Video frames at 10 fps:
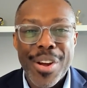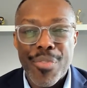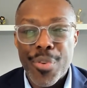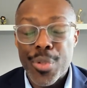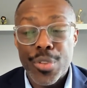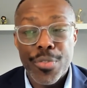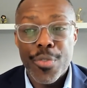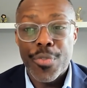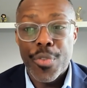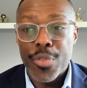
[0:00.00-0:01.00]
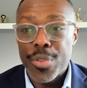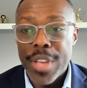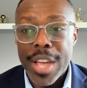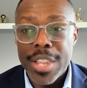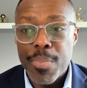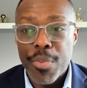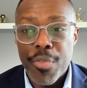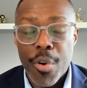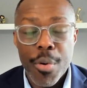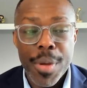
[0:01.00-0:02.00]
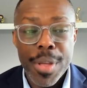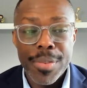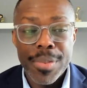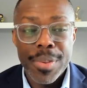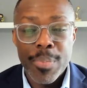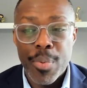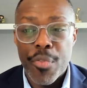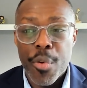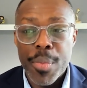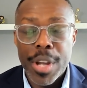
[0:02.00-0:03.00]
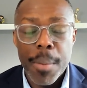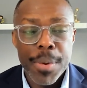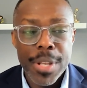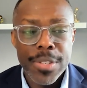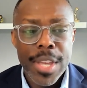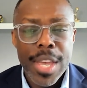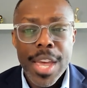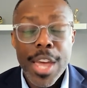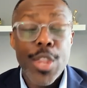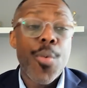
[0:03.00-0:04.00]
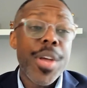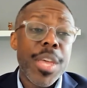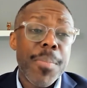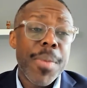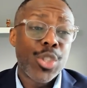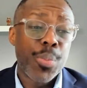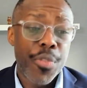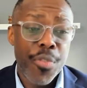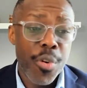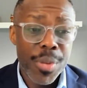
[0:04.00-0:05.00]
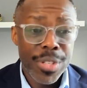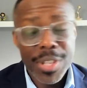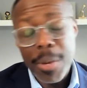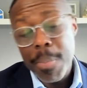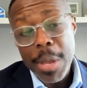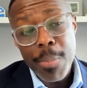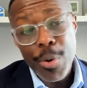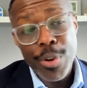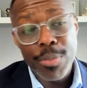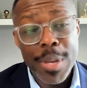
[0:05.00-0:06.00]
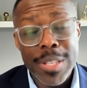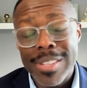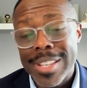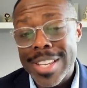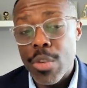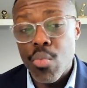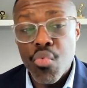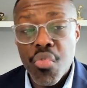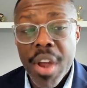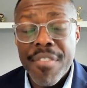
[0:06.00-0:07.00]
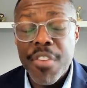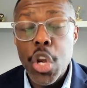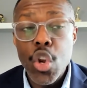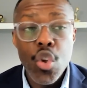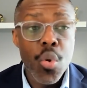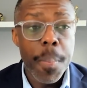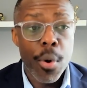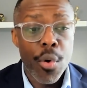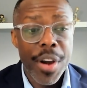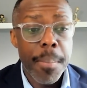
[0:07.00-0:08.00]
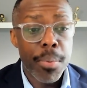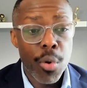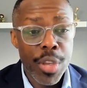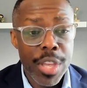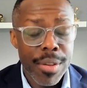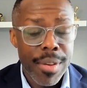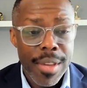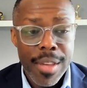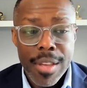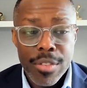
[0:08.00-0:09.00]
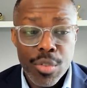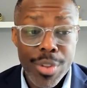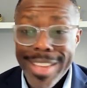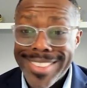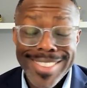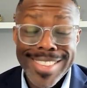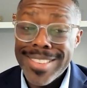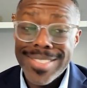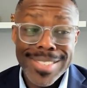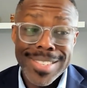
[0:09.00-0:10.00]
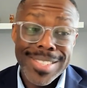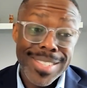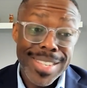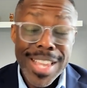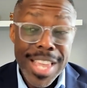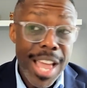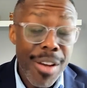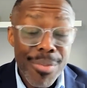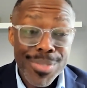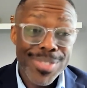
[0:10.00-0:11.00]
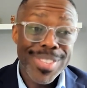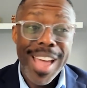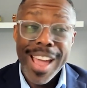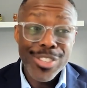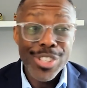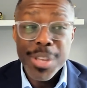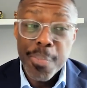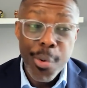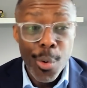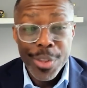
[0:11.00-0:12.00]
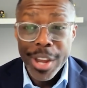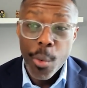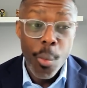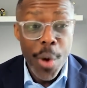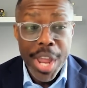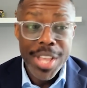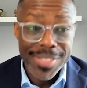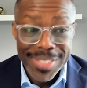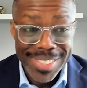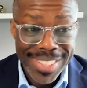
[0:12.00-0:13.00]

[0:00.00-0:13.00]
those highly performing companies. And the way they measure performance in their paper is basically revenue per employee. So these CEOs actually pull their weight